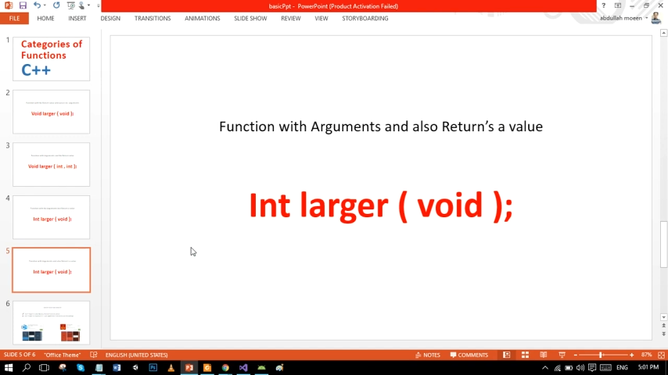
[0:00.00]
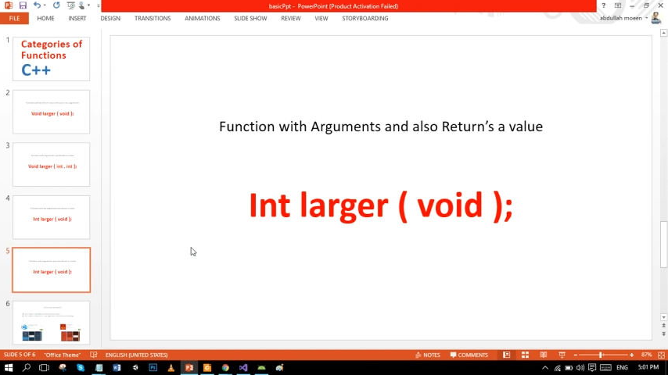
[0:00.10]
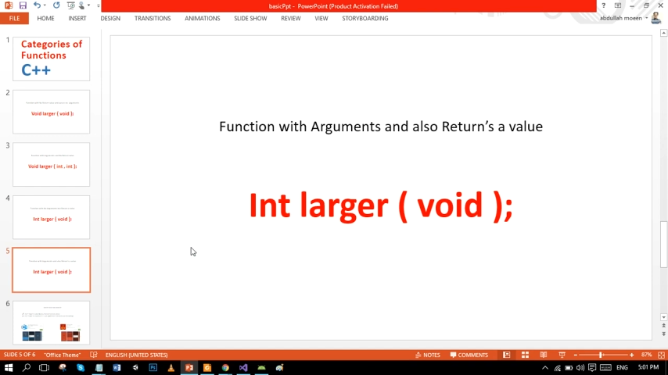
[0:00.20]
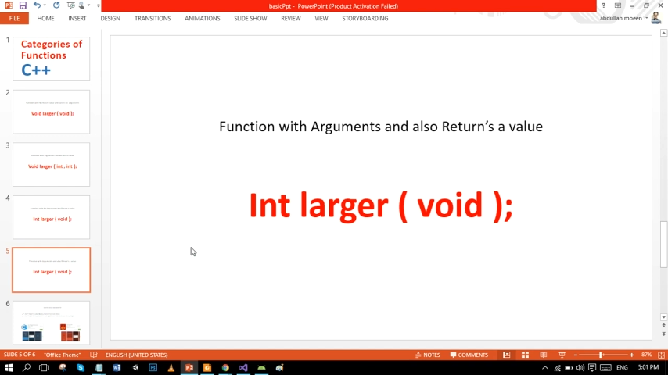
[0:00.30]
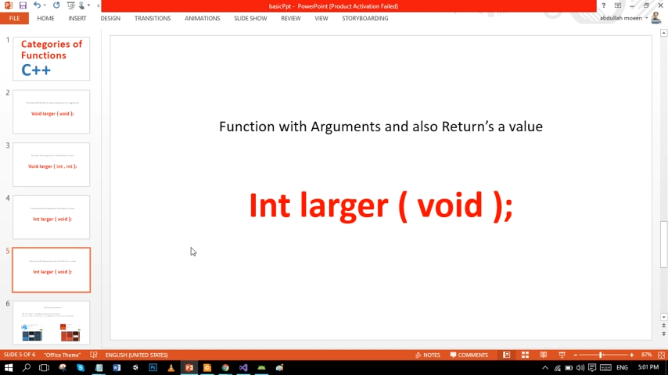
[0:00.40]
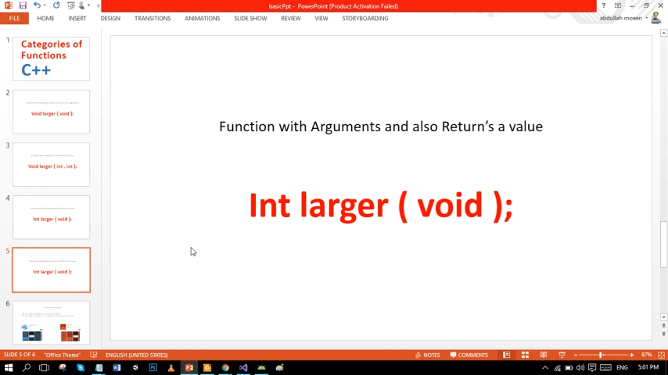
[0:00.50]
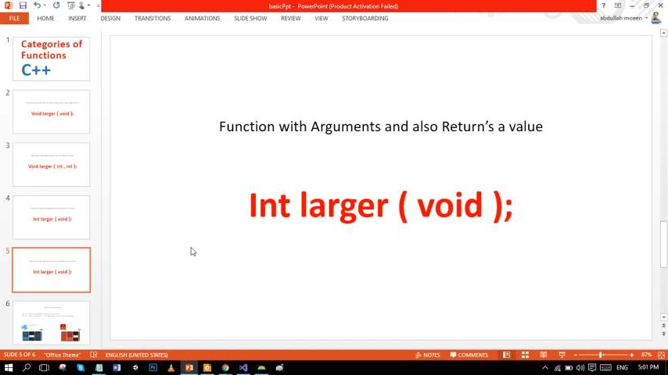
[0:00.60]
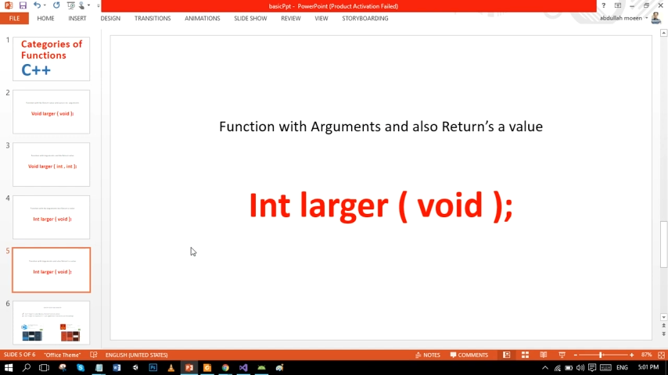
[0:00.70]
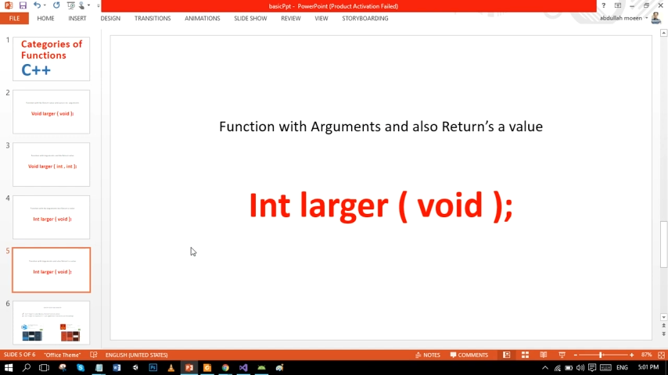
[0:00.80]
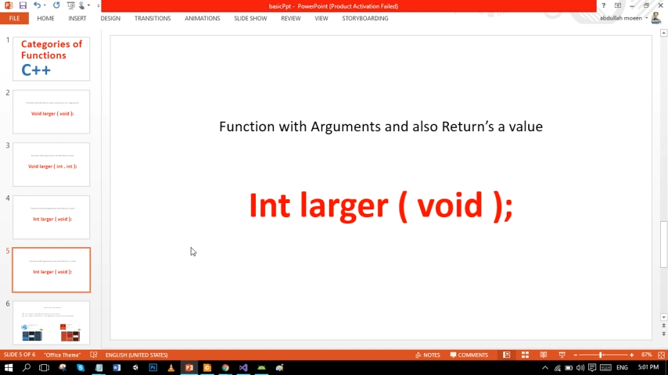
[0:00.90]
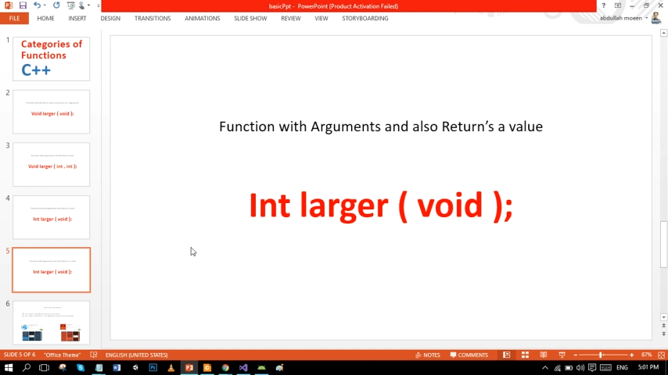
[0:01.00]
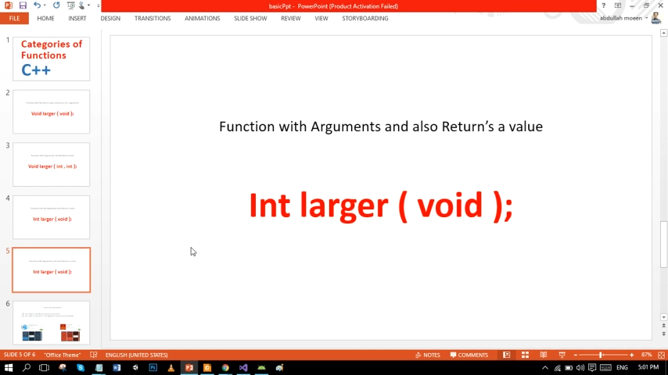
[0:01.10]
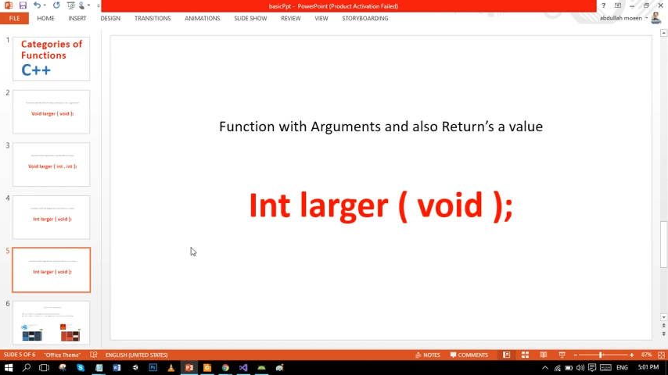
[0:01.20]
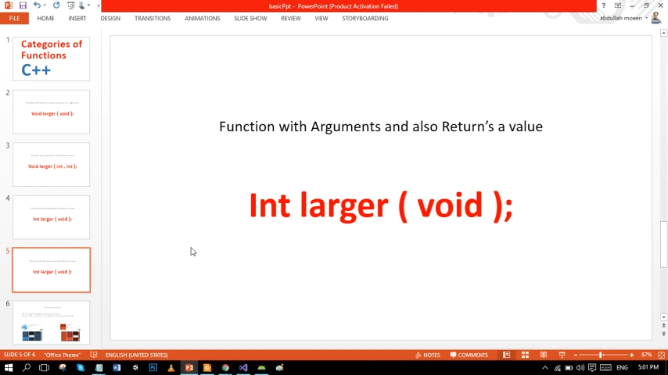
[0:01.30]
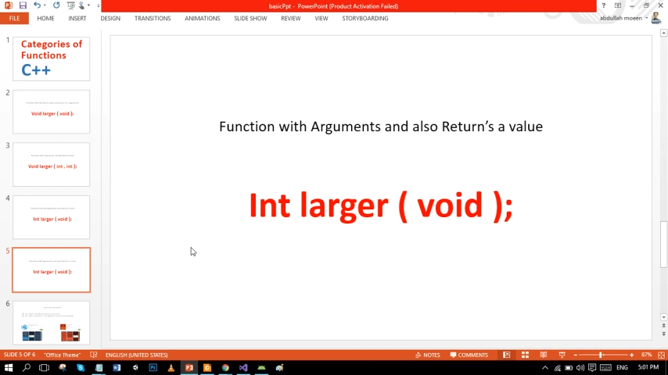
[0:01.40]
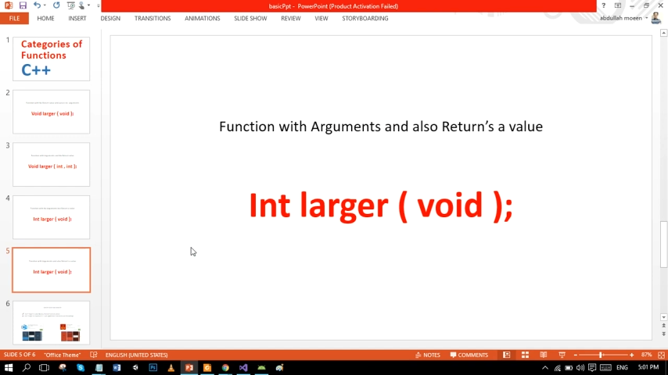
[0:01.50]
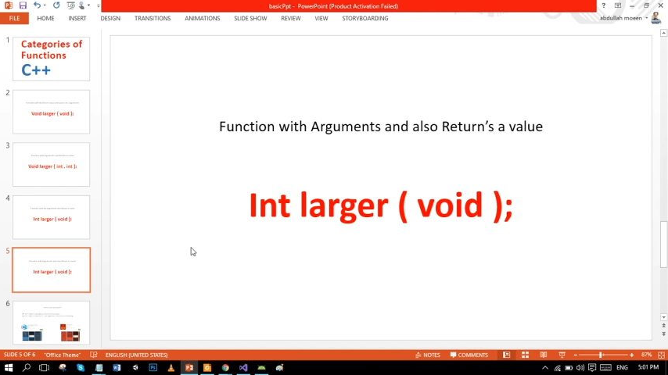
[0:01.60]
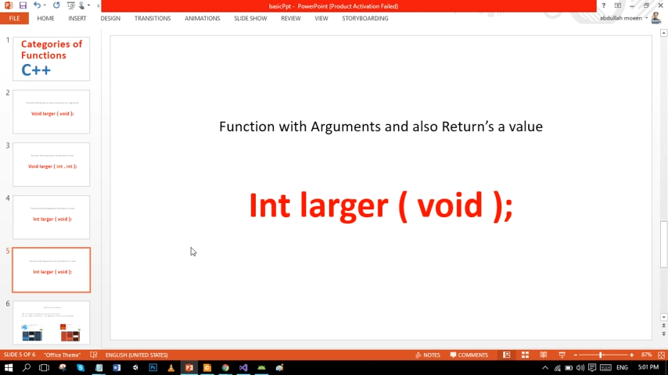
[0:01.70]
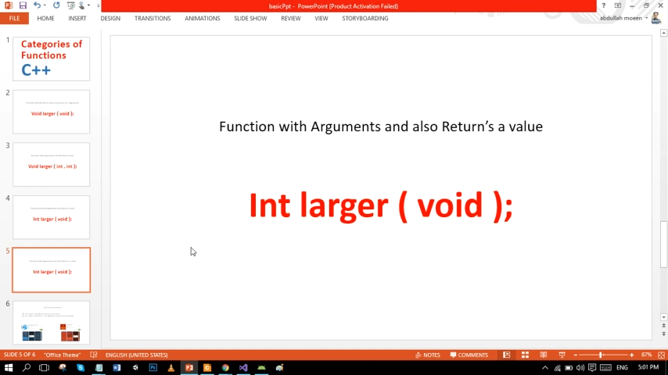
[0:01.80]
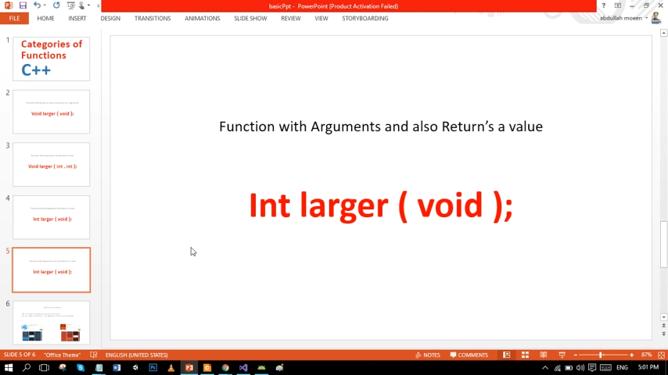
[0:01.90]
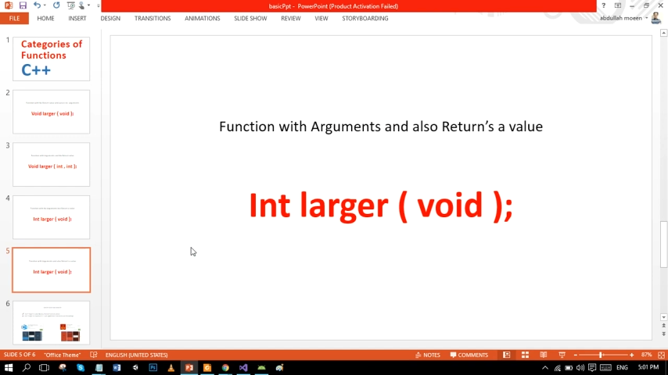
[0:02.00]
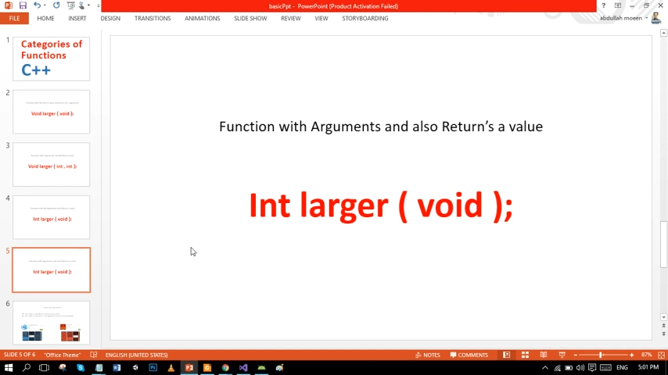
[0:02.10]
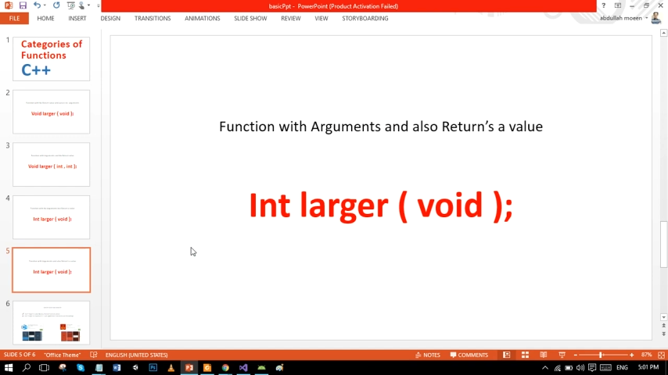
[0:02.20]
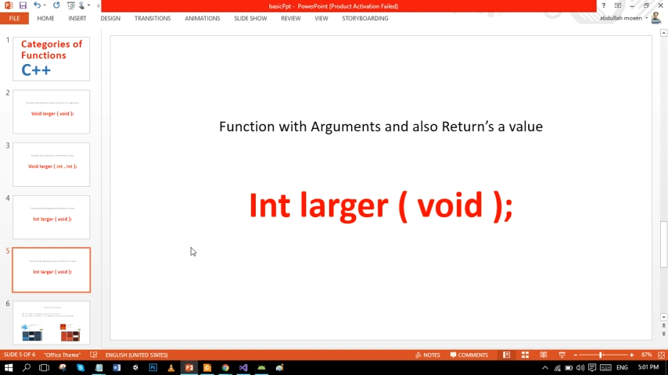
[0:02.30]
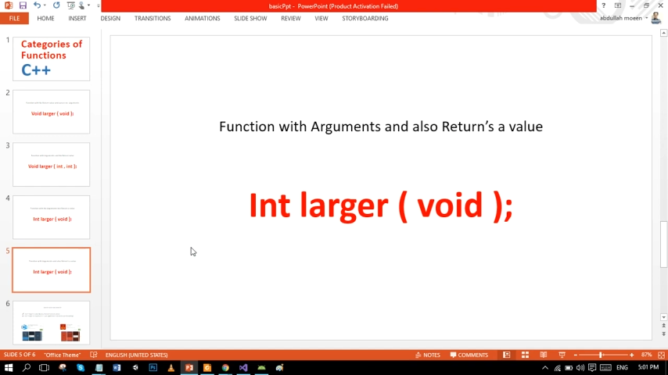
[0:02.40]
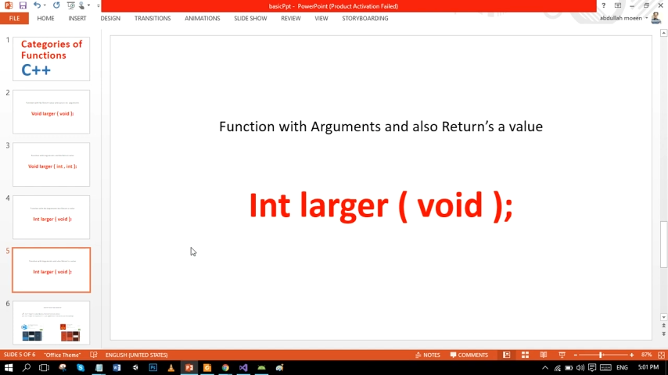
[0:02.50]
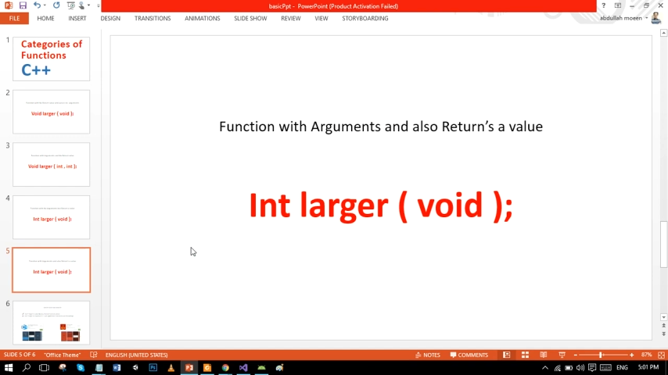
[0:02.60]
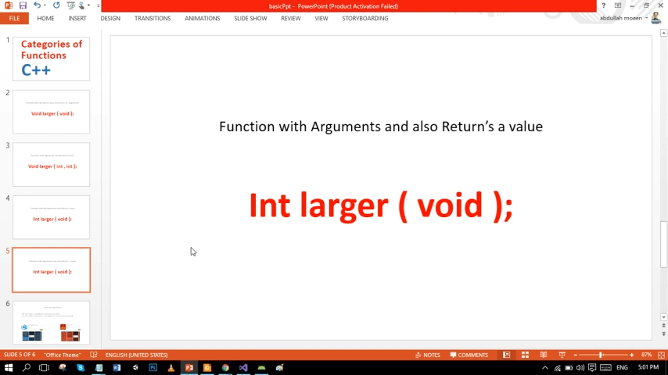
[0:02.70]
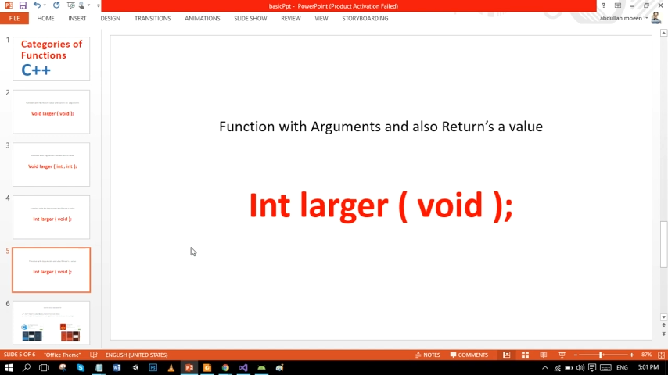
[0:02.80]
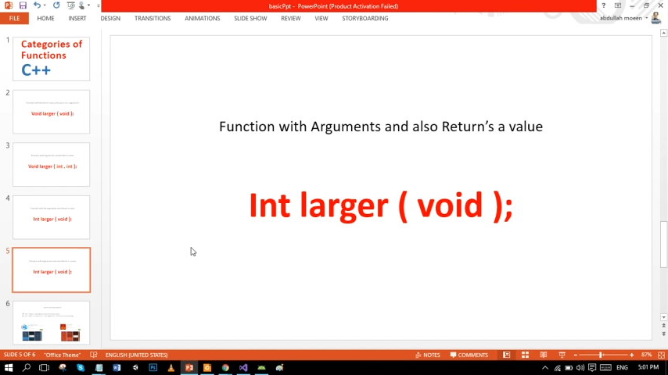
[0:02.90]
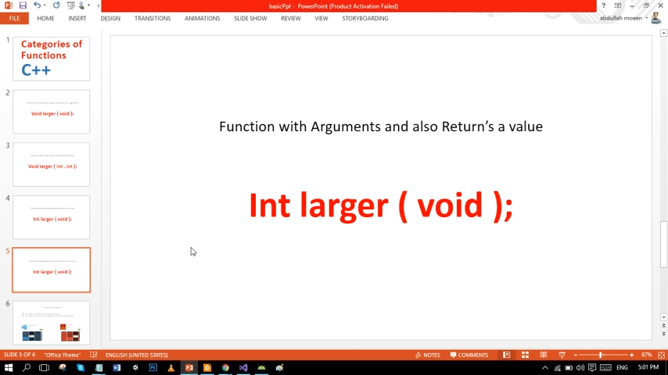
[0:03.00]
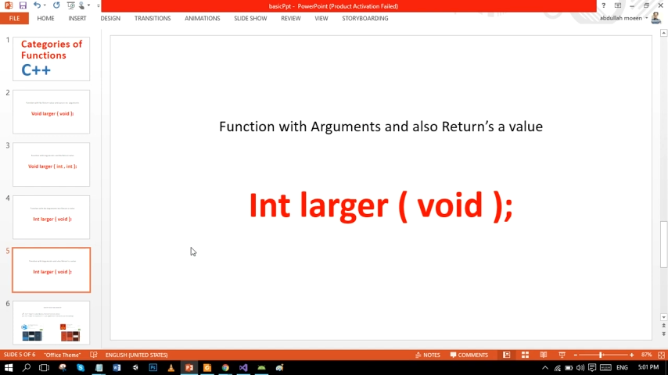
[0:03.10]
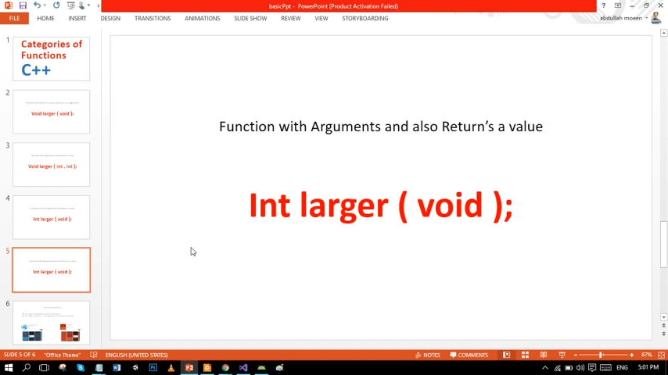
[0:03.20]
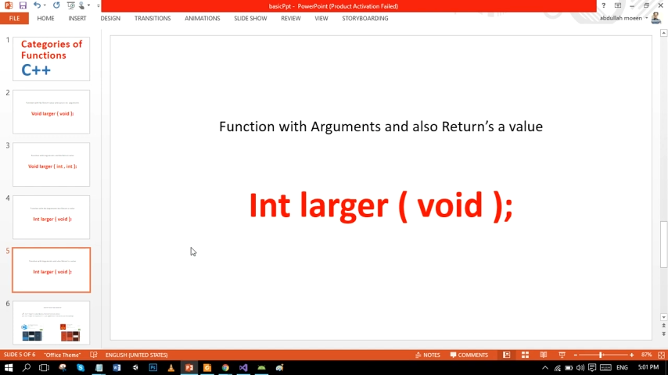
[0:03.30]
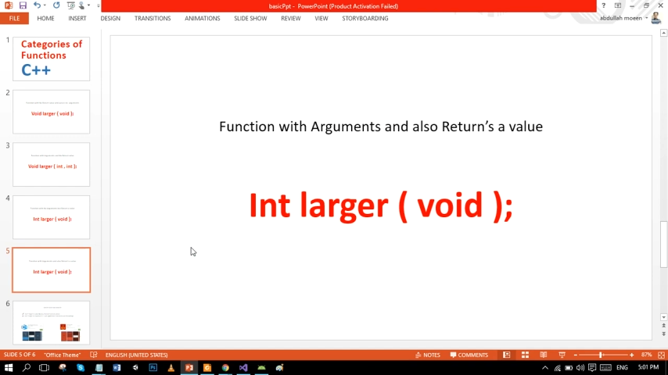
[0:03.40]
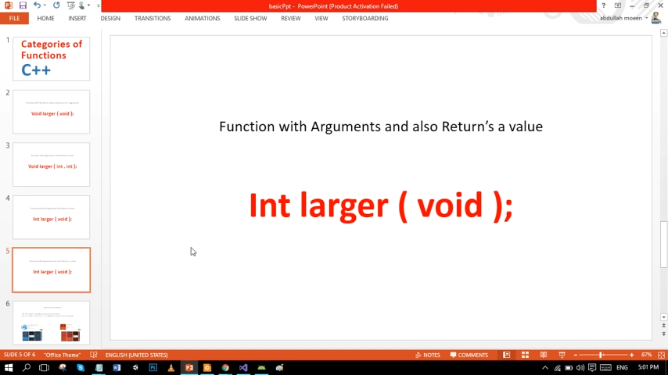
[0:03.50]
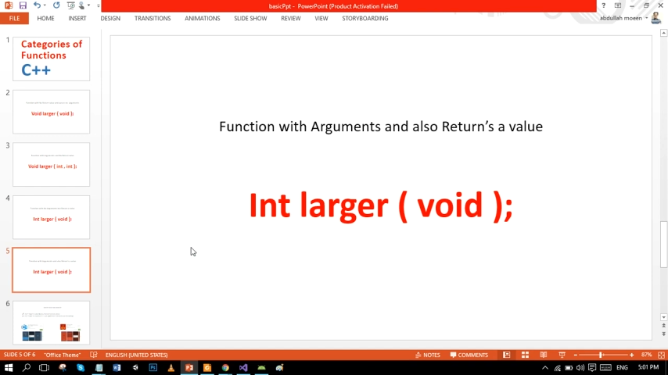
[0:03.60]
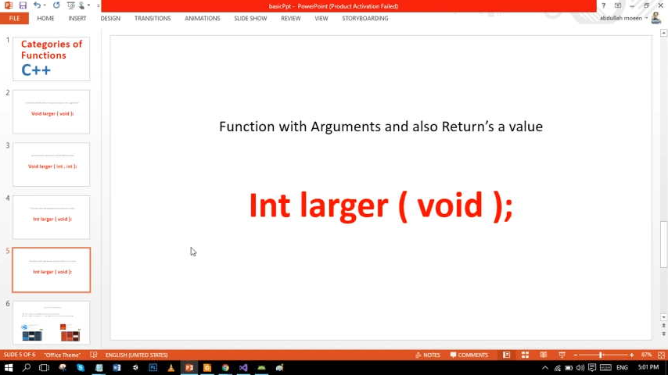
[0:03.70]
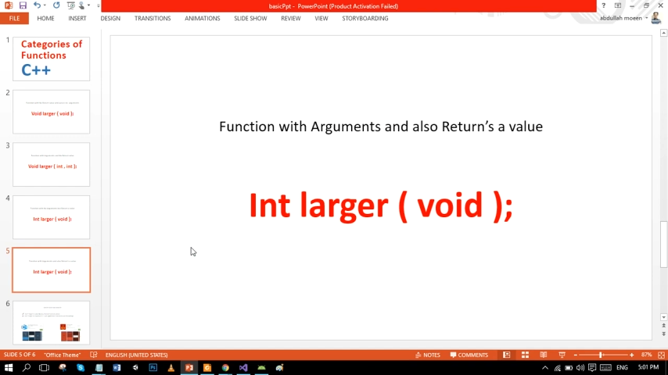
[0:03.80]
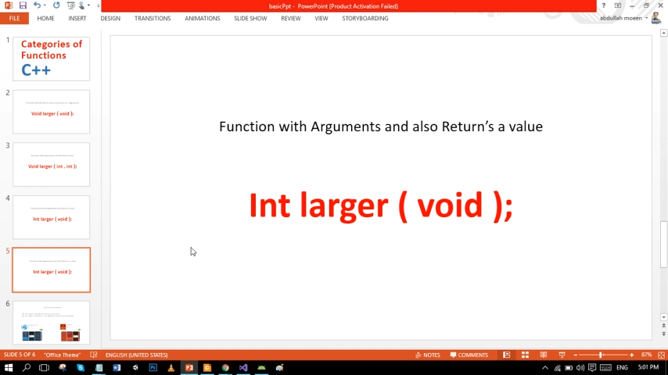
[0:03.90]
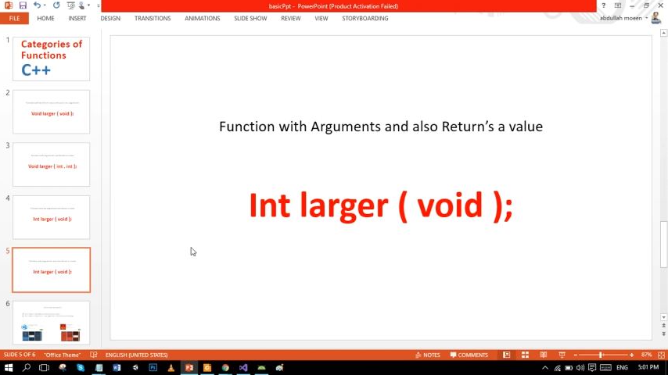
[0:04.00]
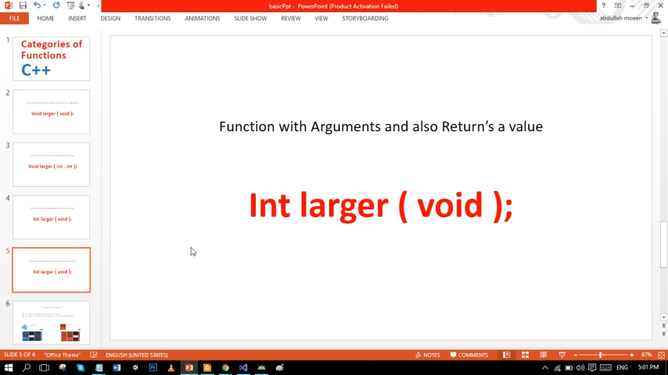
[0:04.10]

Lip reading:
[unreadable: no face in view]